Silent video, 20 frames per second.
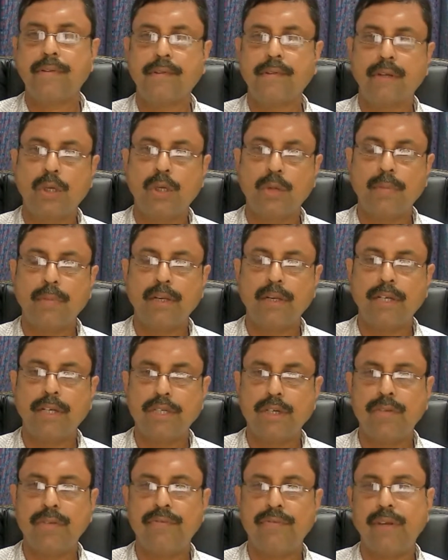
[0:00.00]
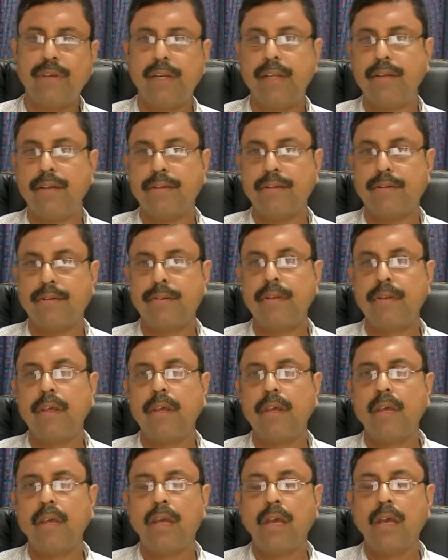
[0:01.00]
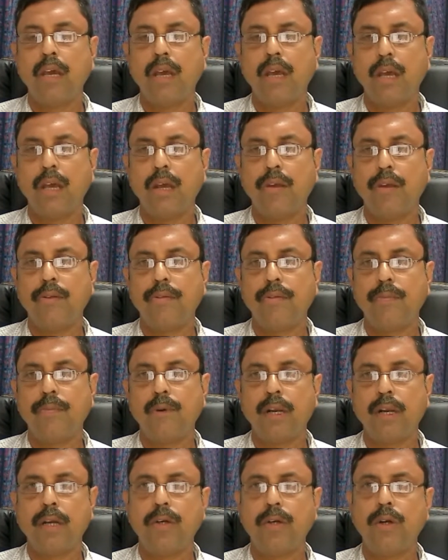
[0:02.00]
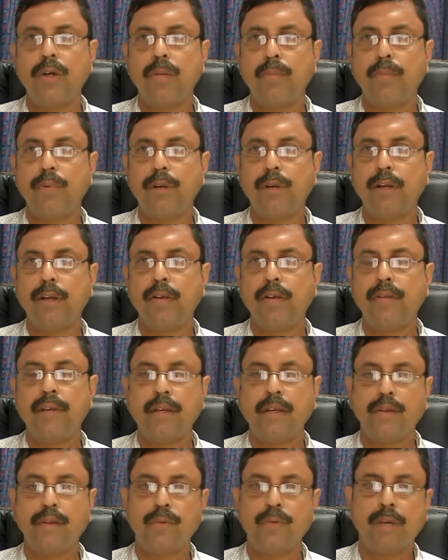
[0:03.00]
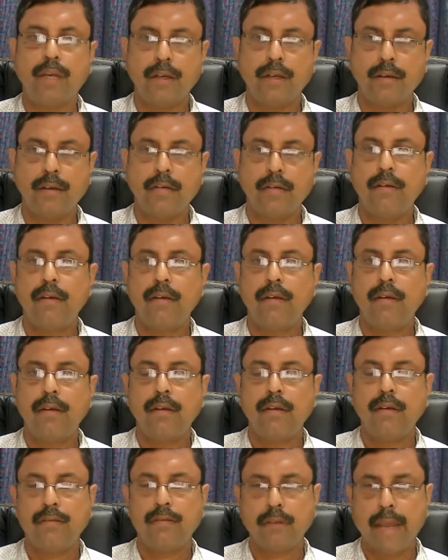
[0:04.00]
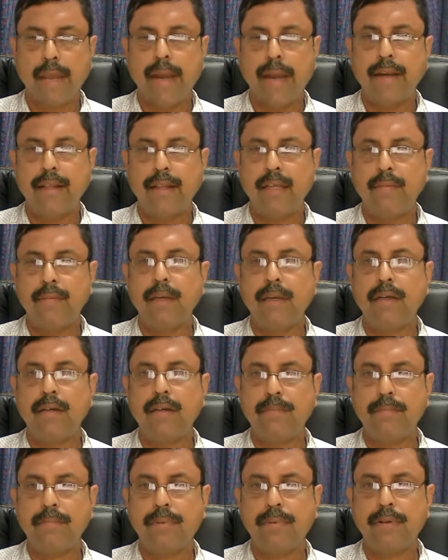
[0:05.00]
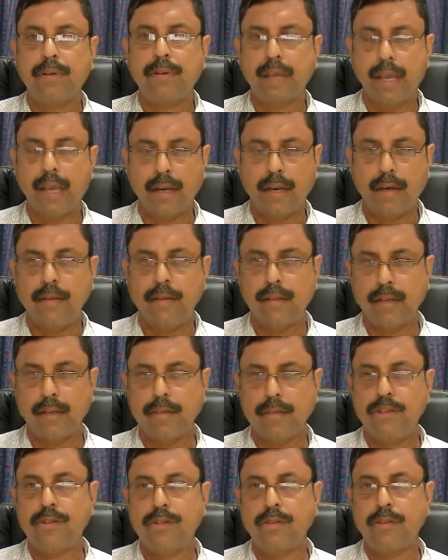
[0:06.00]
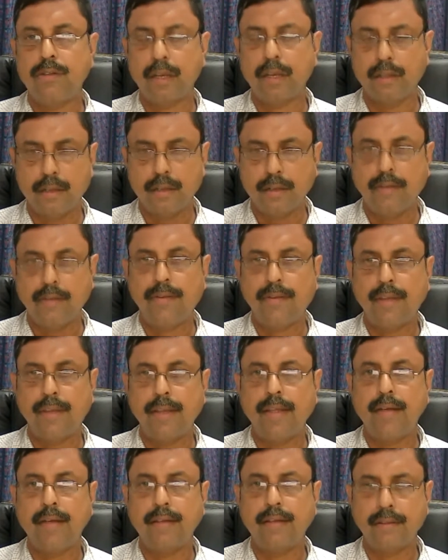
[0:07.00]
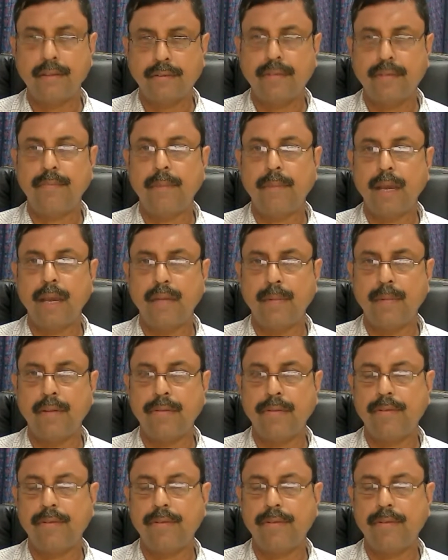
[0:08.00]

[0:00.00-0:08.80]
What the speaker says: combination of various smaller components that you can add them up and then say that this is biomass.